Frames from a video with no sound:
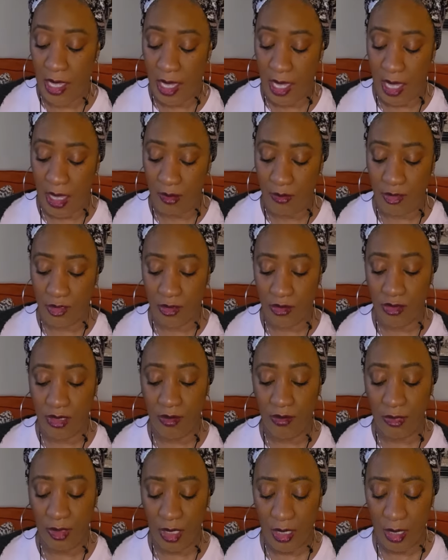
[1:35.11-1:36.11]
um, so
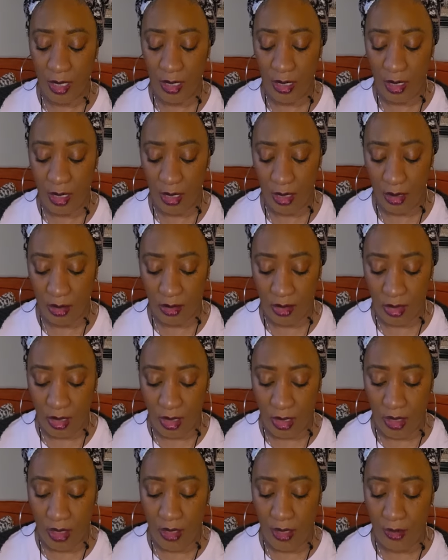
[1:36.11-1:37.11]
something is
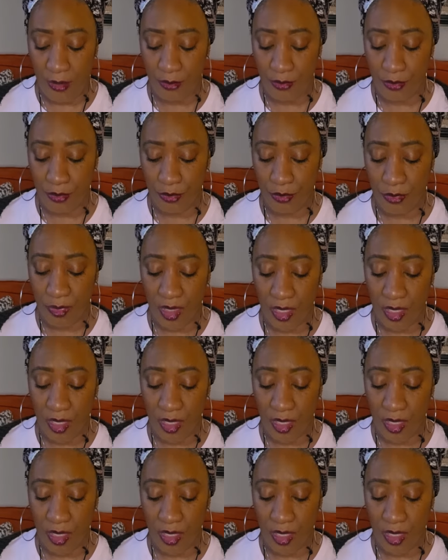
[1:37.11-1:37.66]
um,